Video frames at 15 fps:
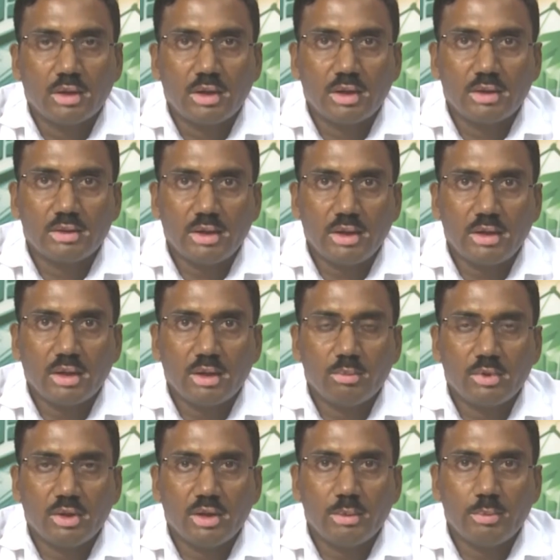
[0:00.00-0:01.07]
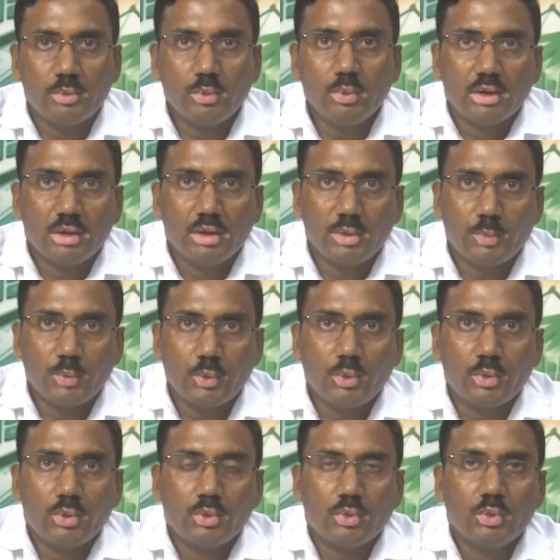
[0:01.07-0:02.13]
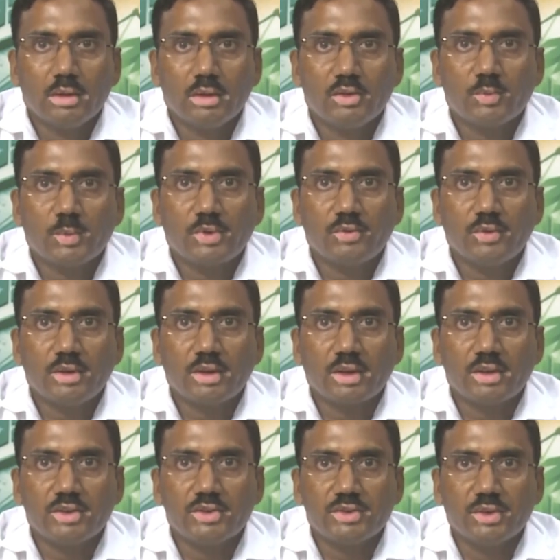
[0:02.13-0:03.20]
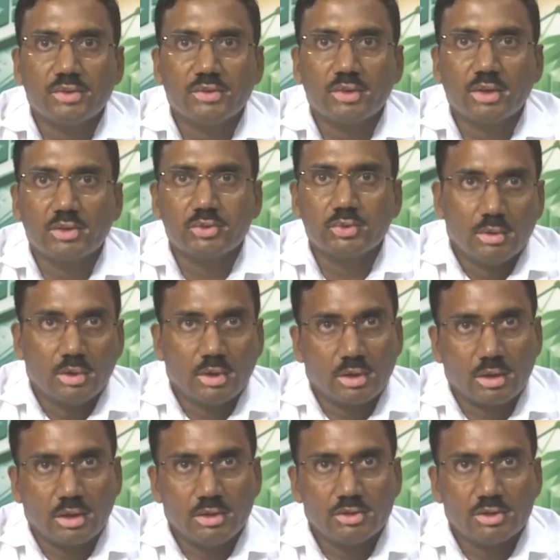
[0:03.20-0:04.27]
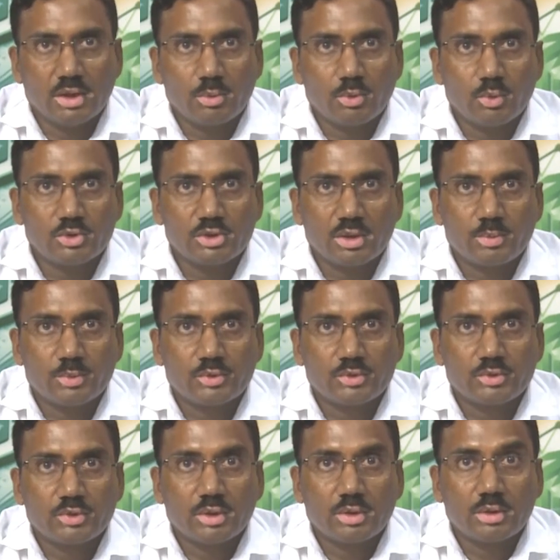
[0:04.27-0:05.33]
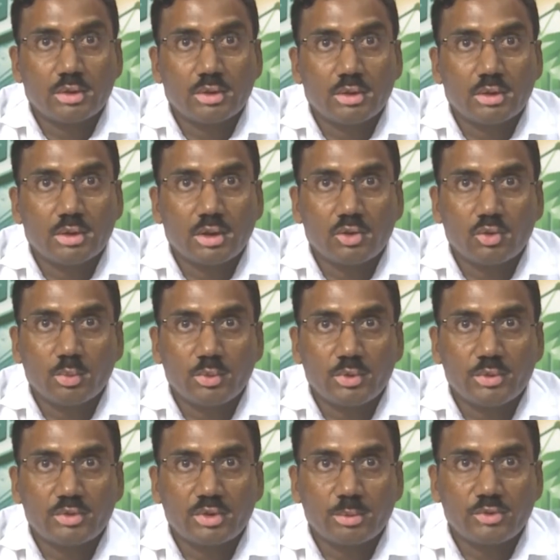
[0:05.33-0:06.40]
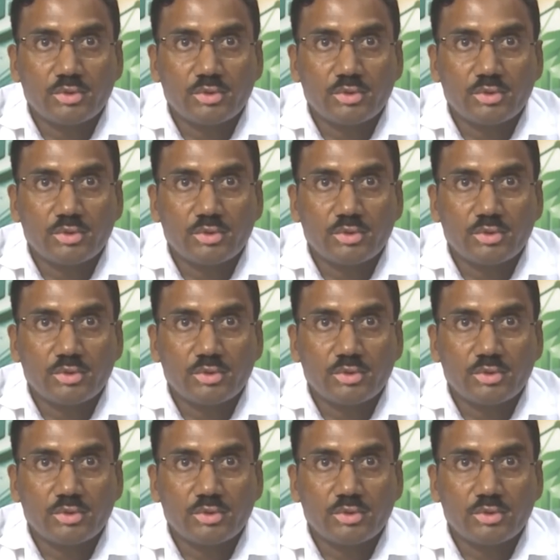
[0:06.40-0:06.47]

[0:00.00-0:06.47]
at that time they have to report to specific technicians also. Then again, job roles of automotive service